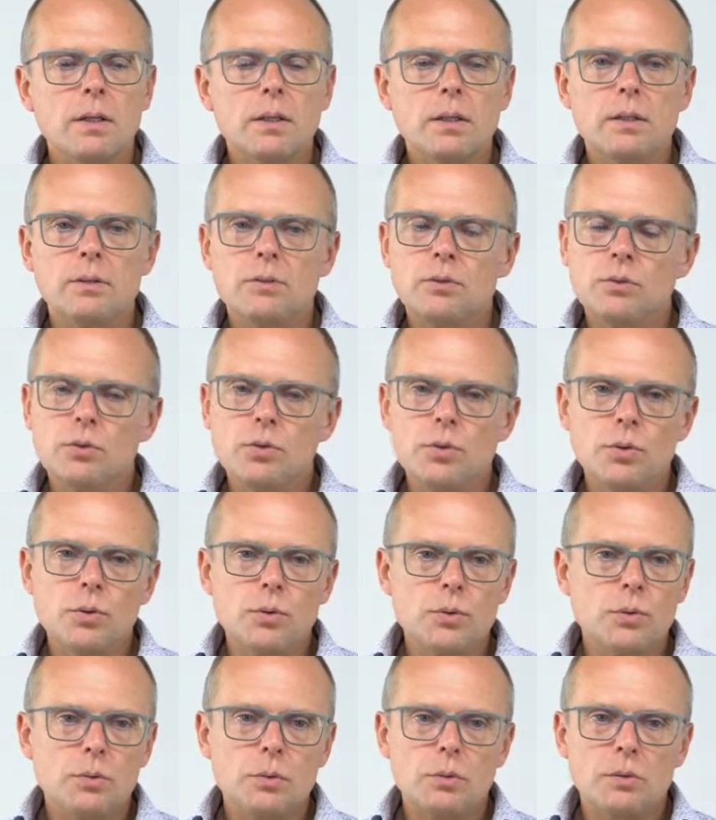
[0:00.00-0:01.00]
It's
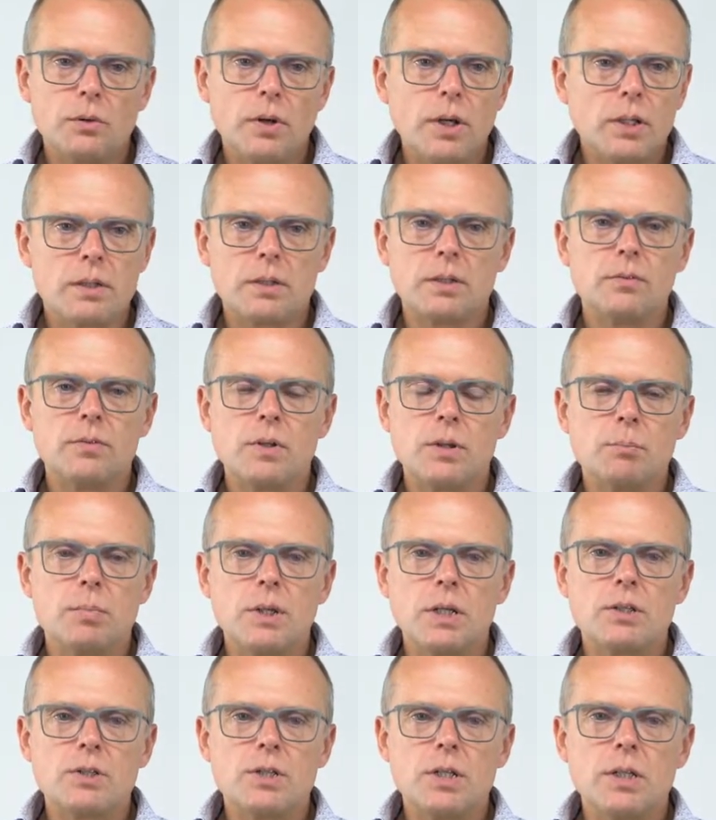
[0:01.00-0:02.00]
2 relatively
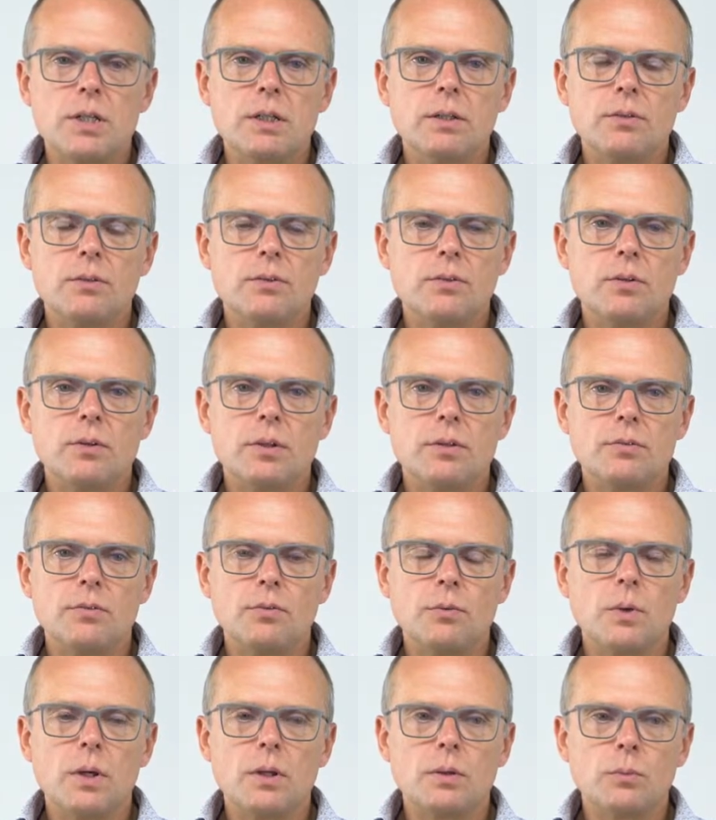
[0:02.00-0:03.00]
big genes, so
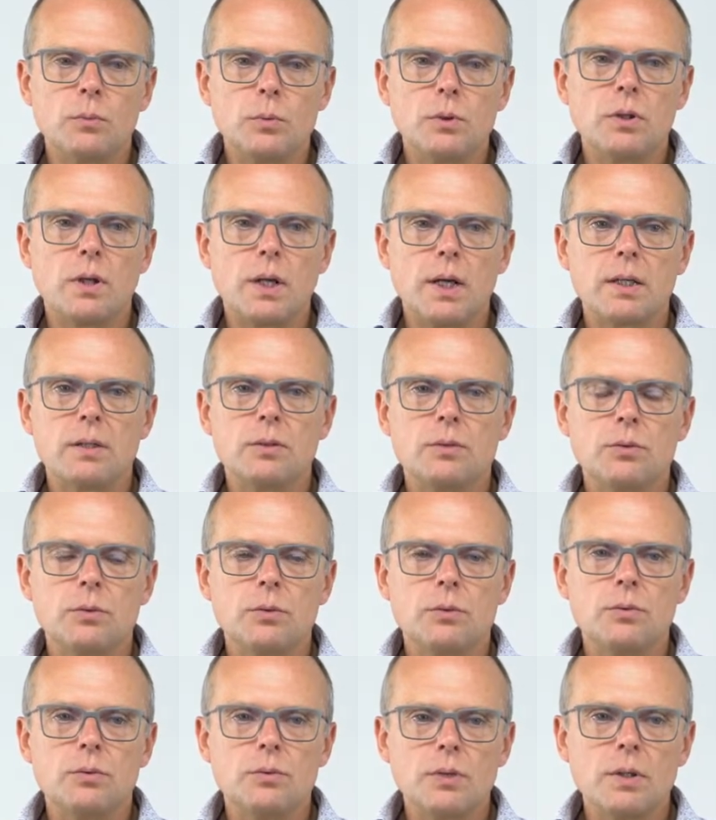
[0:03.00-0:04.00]
if one would like to
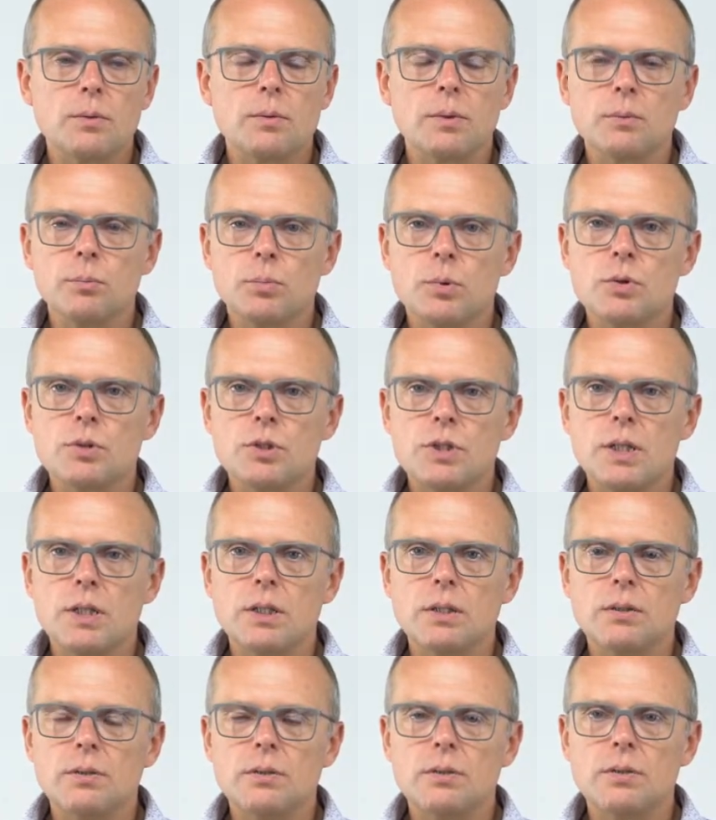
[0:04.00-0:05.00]
sequence both
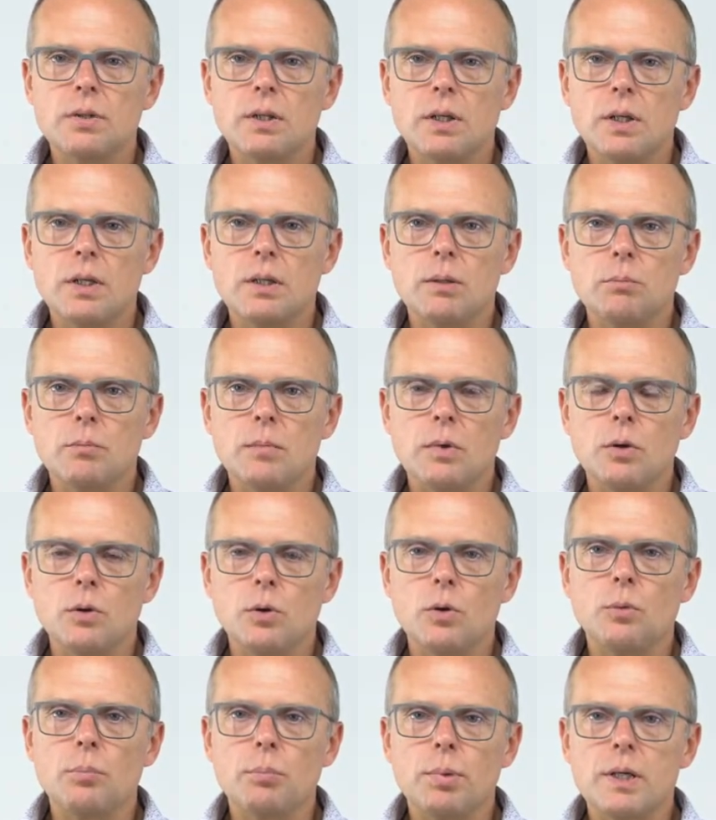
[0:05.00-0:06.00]
genes in
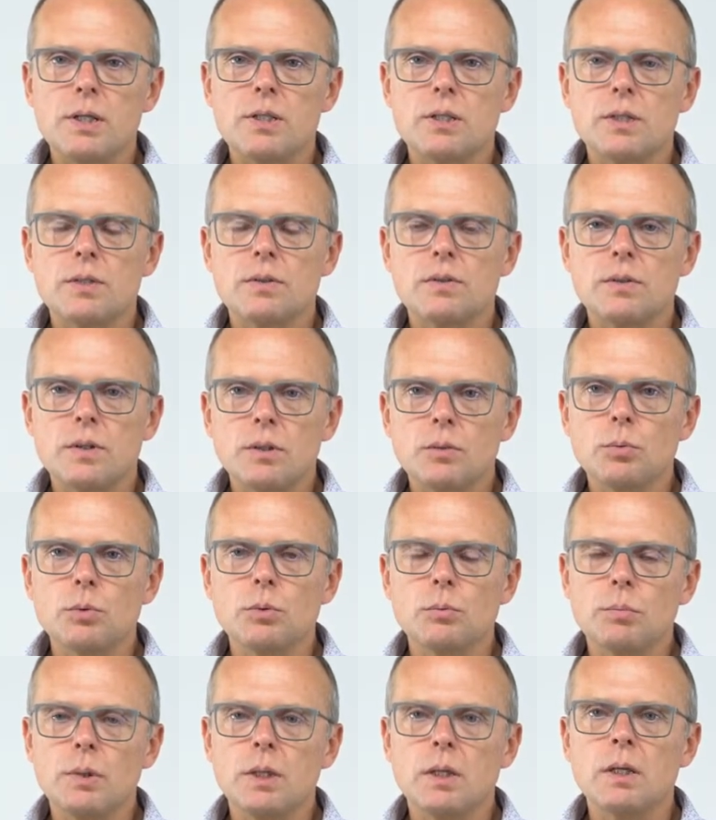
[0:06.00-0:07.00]
all patients, it
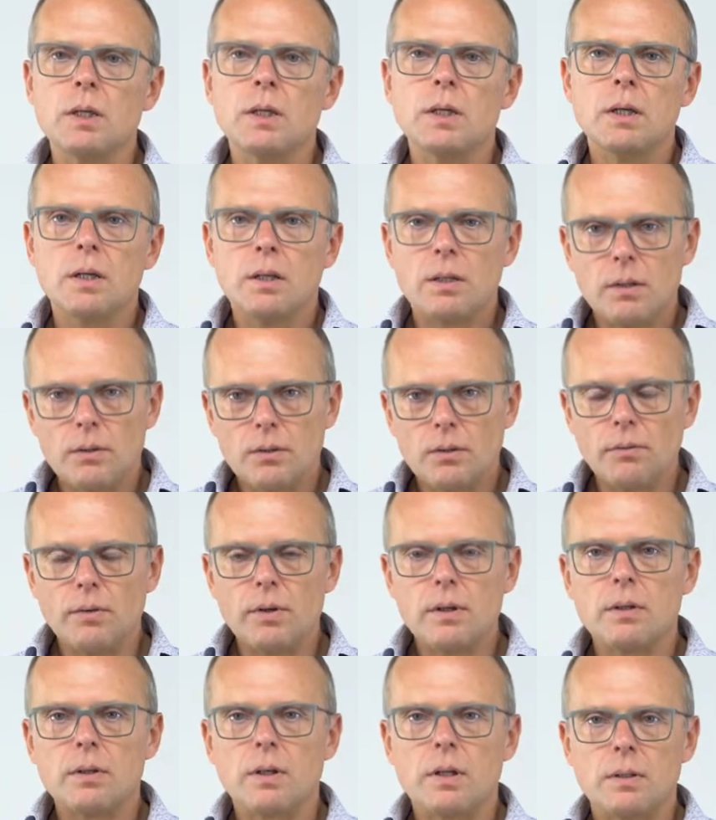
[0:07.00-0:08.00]
would be
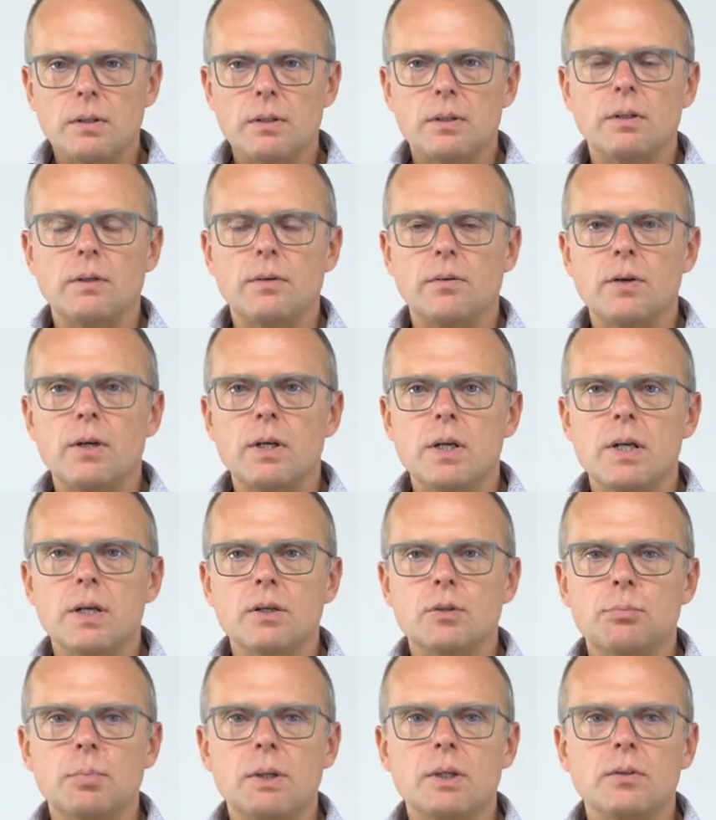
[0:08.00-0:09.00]
really
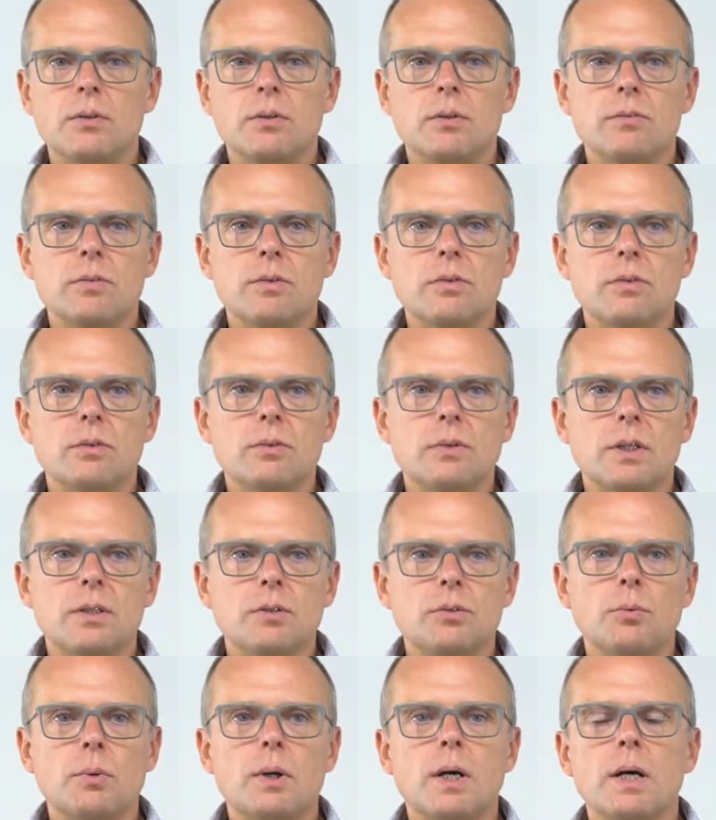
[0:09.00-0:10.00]
expensive. So
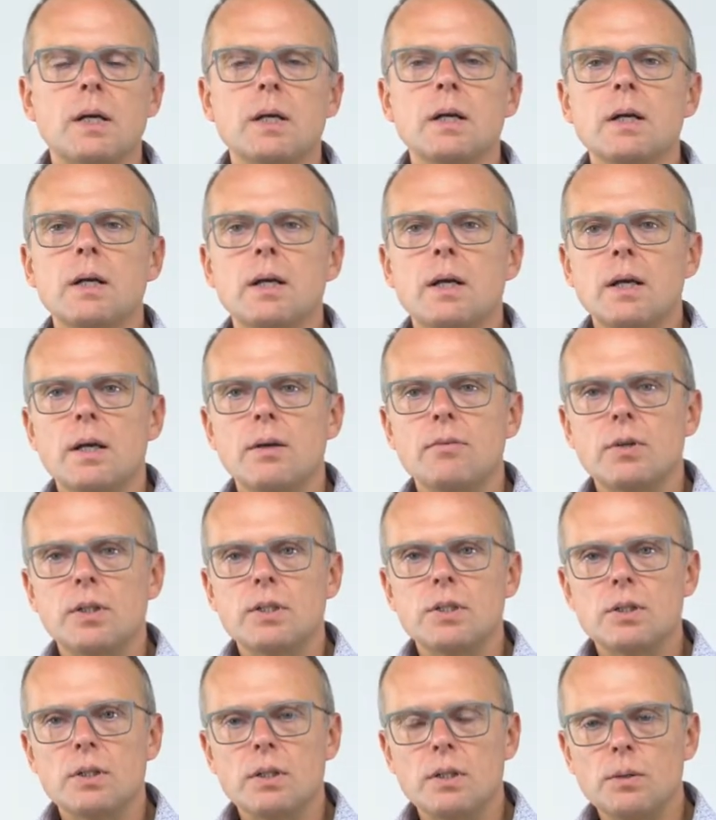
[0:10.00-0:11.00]
that's why
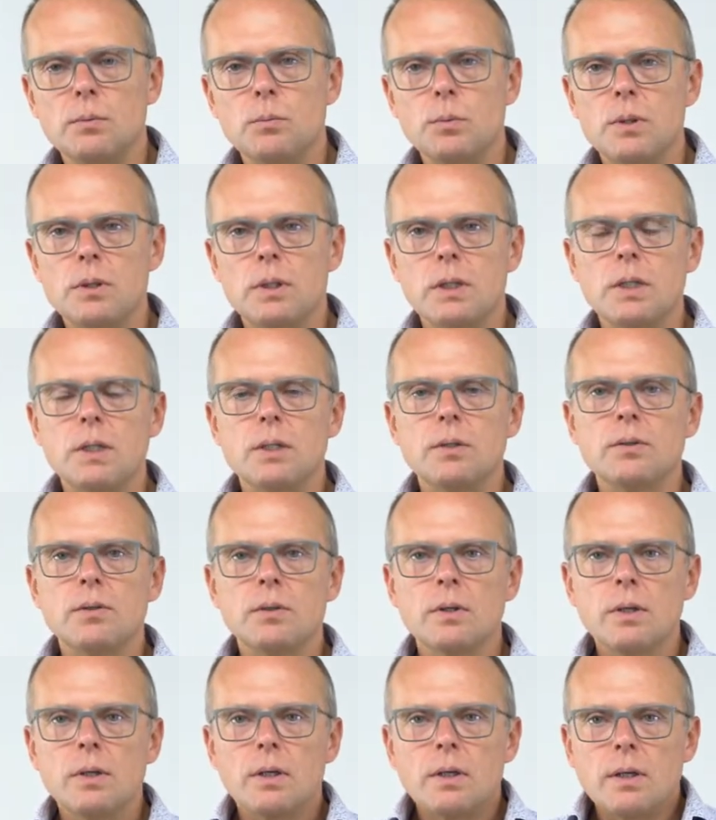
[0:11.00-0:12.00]
eventually we need
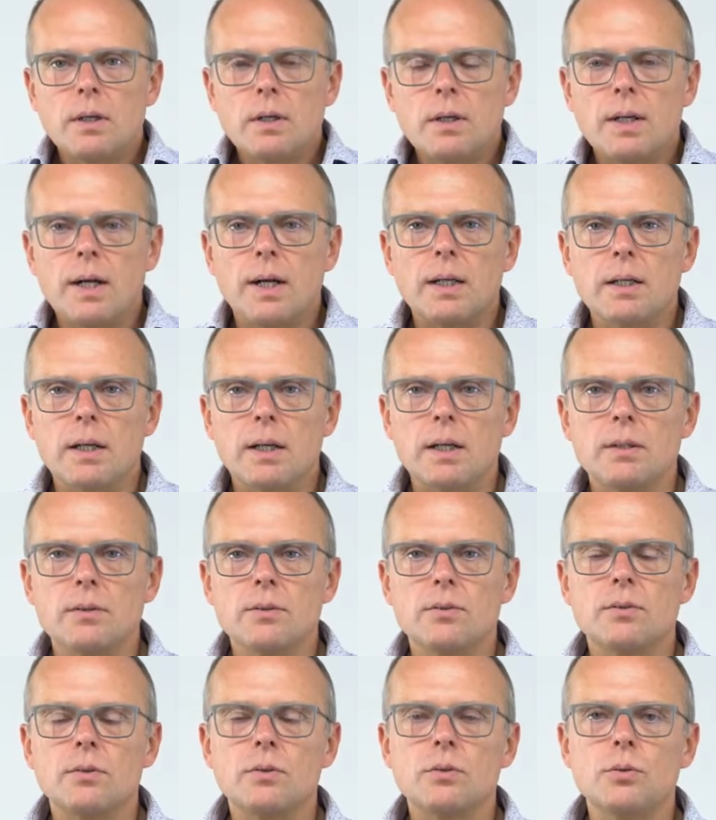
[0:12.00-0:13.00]

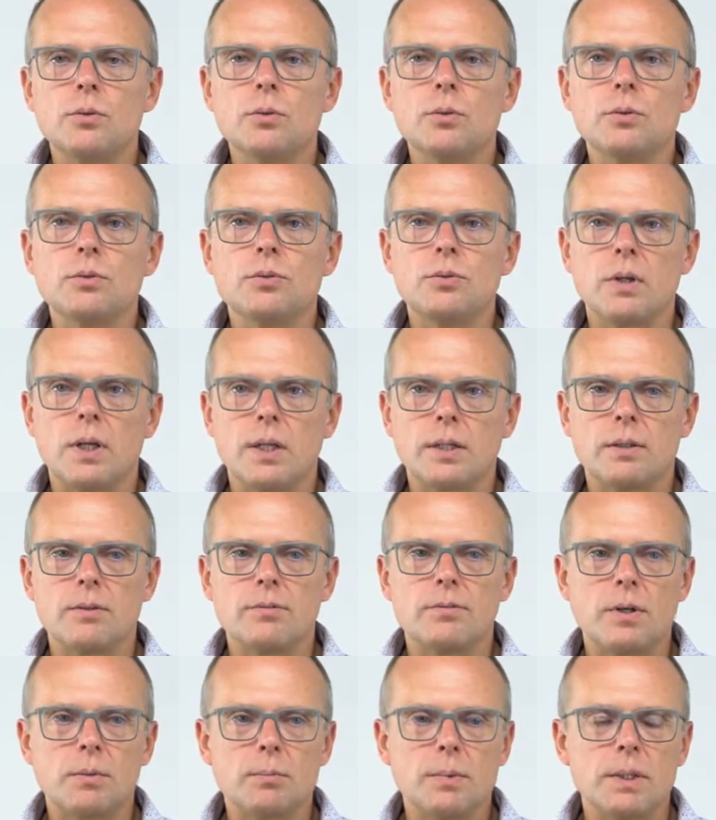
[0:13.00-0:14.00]
guidelines to select
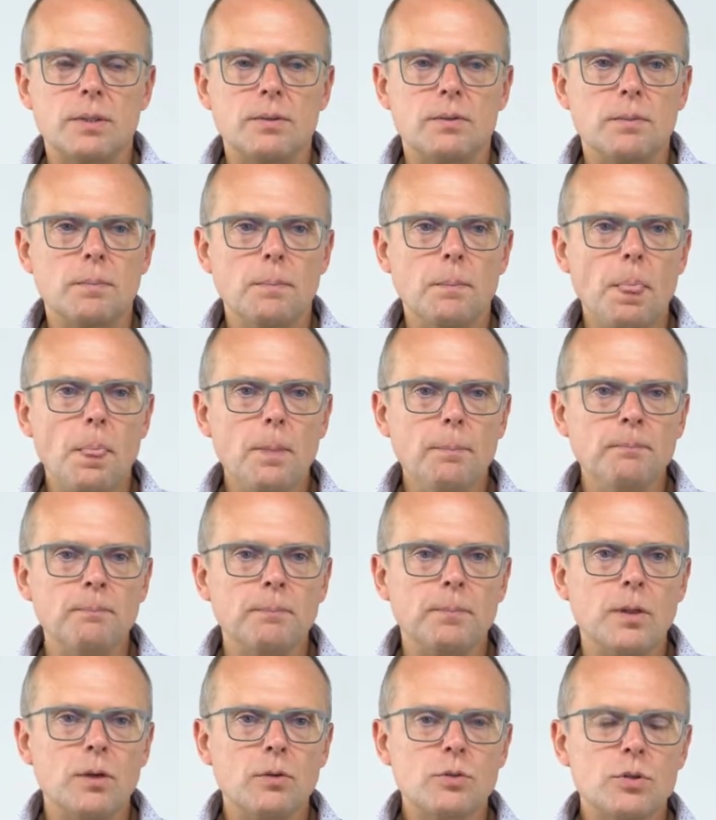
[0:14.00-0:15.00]
the families.
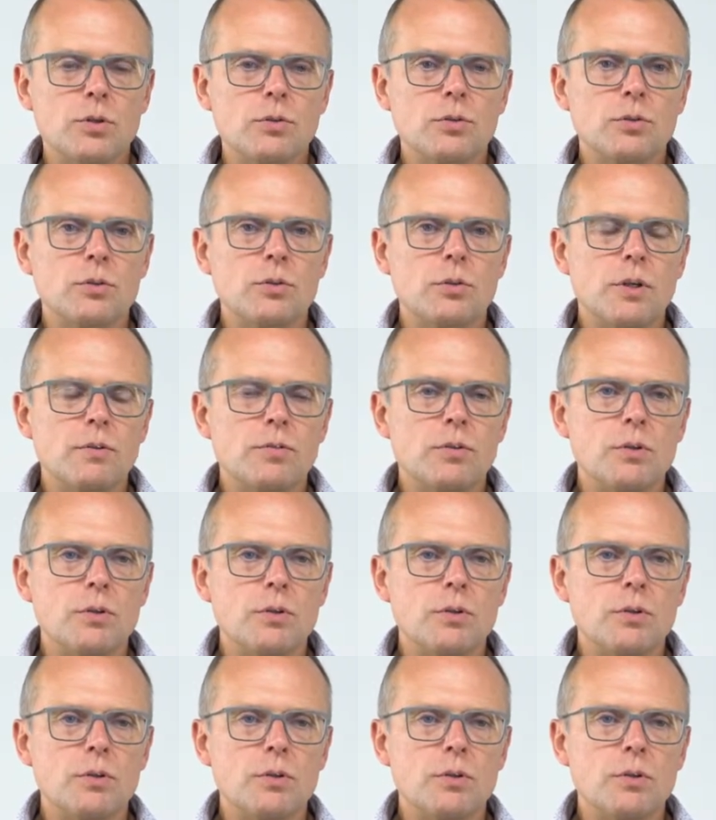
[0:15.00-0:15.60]
Now just to